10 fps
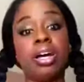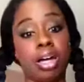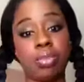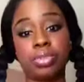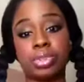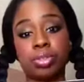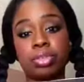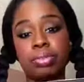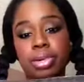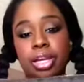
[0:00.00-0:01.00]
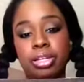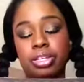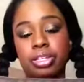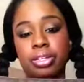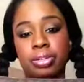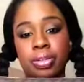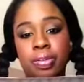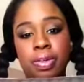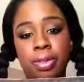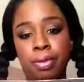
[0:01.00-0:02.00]
I would totally buy another.
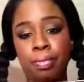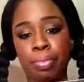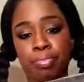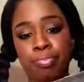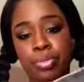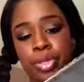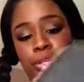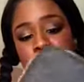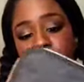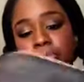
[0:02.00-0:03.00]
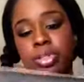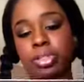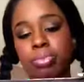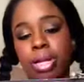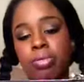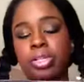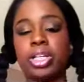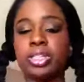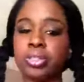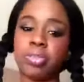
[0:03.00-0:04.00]
But I bought the brown one. I
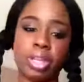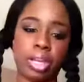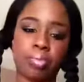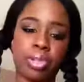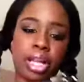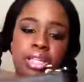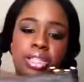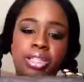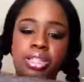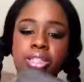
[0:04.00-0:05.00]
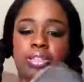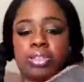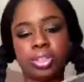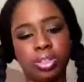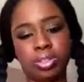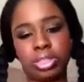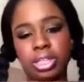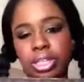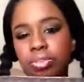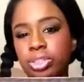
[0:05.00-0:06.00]
don't like black leather. It looks ugly
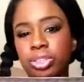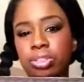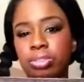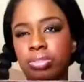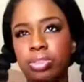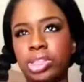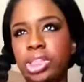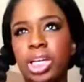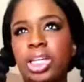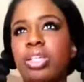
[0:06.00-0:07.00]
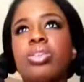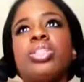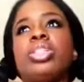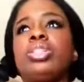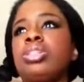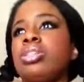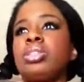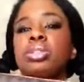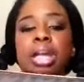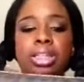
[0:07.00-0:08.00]
and it was shiny. It looked just
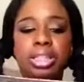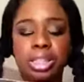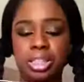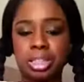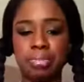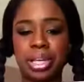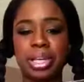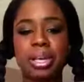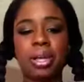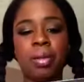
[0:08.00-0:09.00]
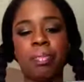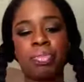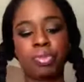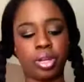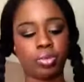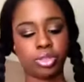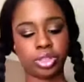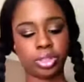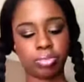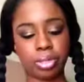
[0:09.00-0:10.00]
trashy to me. And I wanted
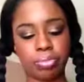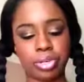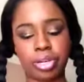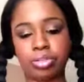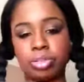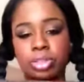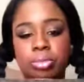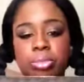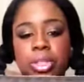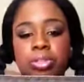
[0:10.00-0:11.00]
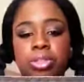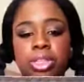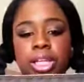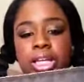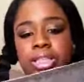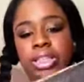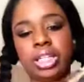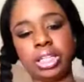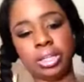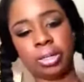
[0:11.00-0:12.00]
something brown, something that looks
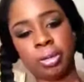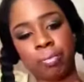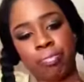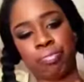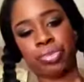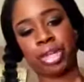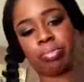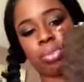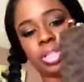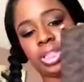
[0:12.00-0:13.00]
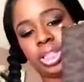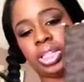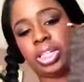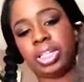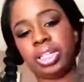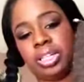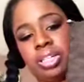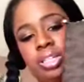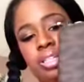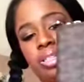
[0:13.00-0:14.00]
classy and pretty
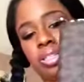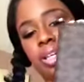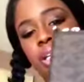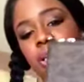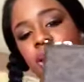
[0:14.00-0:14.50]
and